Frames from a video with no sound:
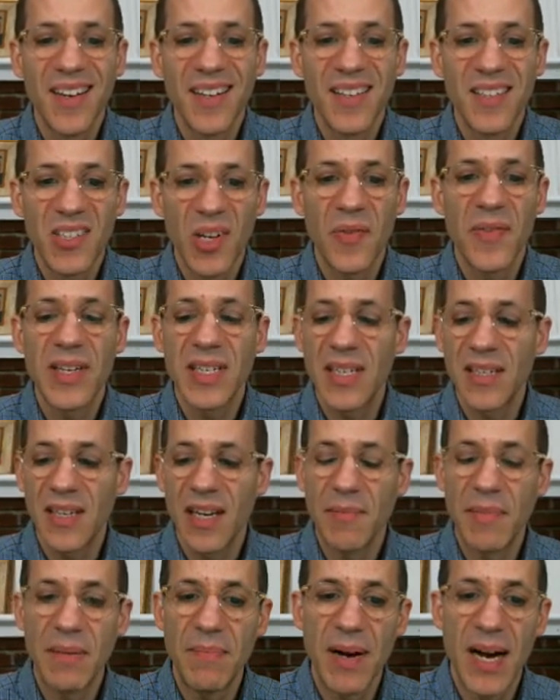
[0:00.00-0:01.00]
So this is going
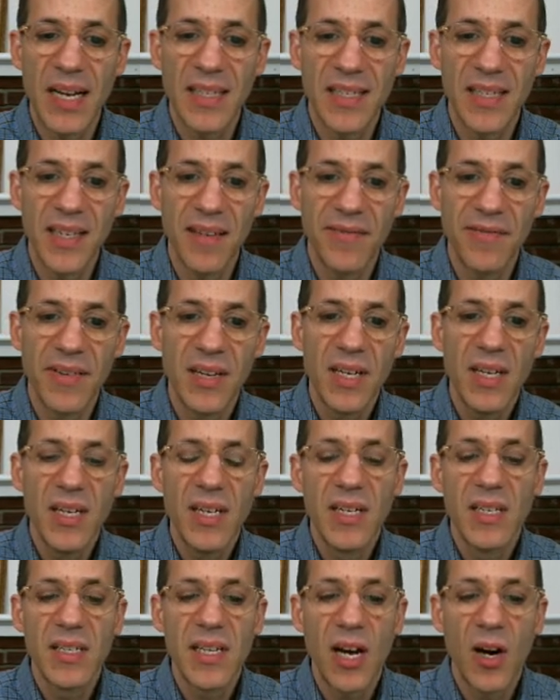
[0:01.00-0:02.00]
to be positive.
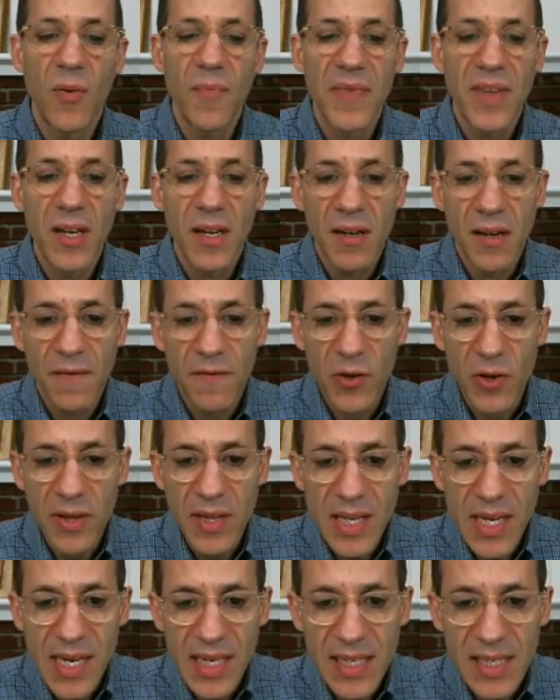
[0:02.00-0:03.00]
So for
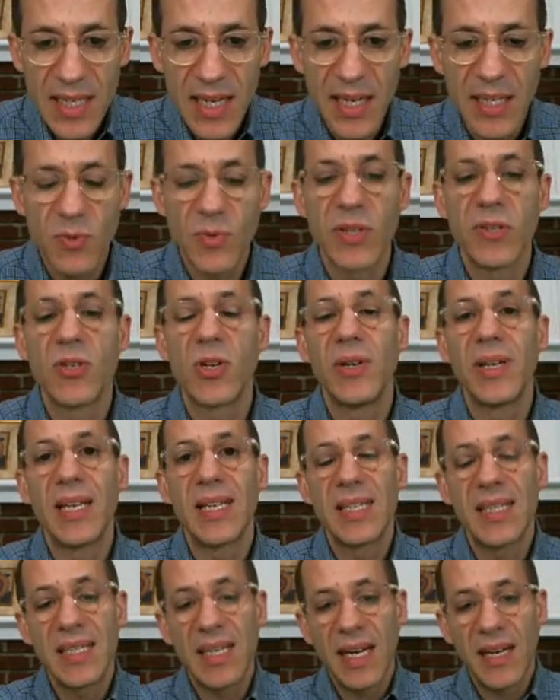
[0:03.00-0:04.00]
these things, when there's only a
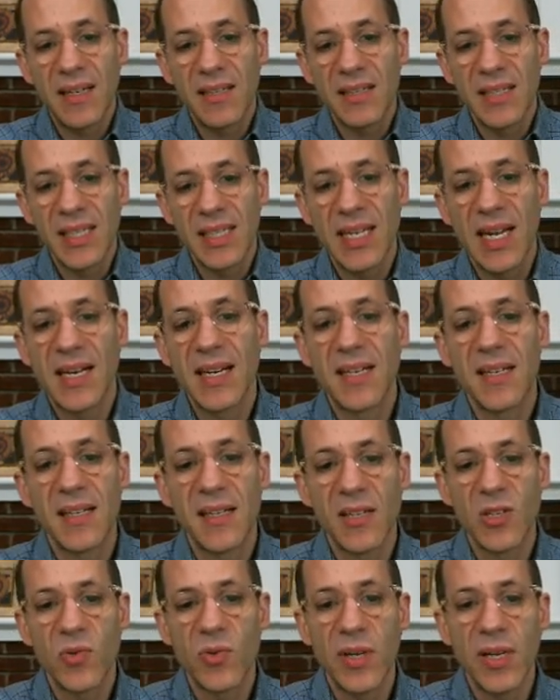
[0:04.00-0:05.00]
single descendant in
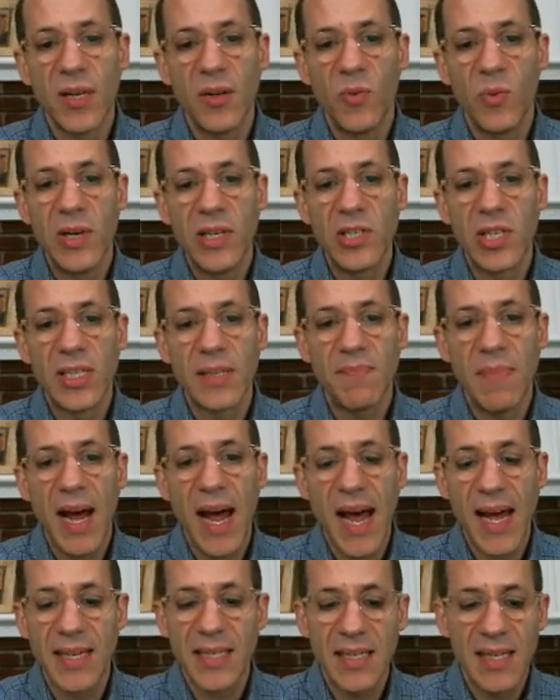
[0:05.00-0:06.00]
the tree, we just
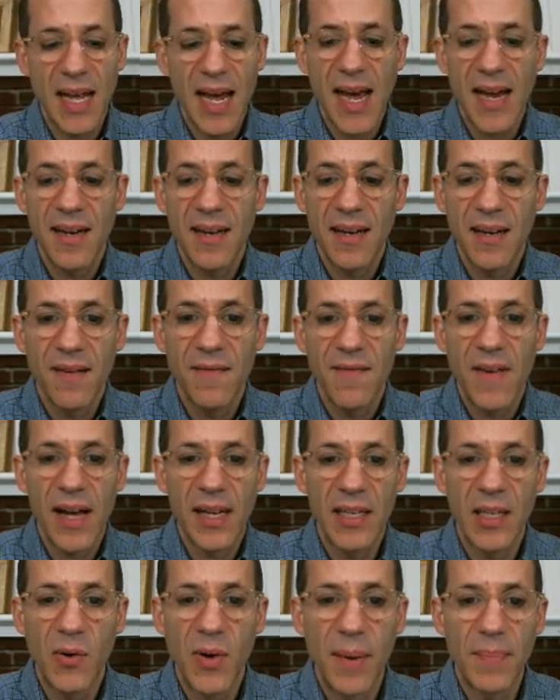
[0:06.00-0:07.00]
pass that
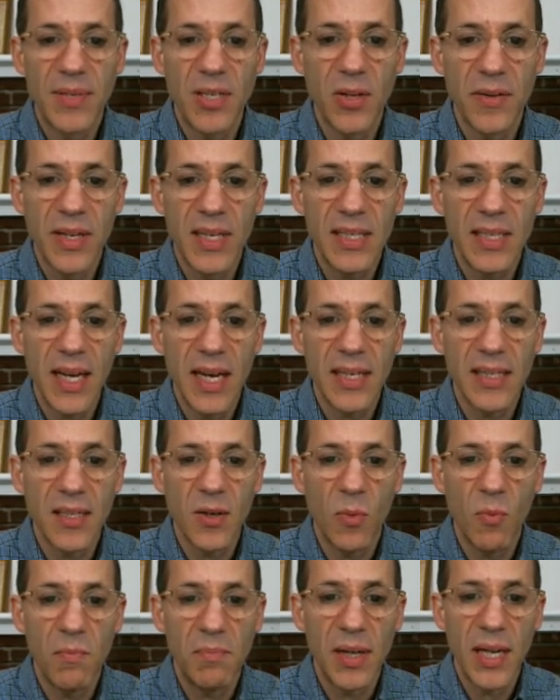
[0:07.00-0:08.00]
value up. So this gets a
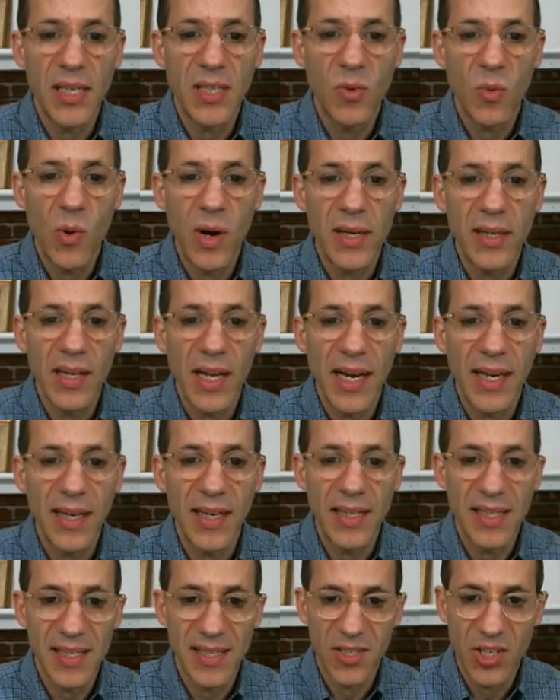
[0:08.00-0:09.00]
+1 like
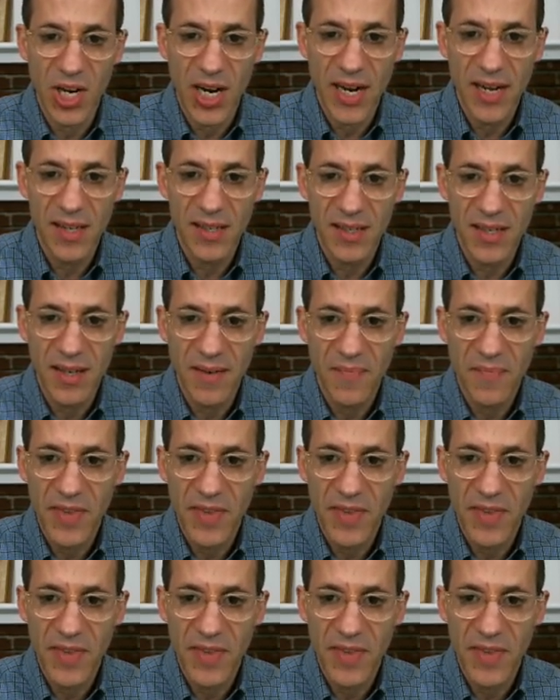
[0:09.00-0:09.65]
its child.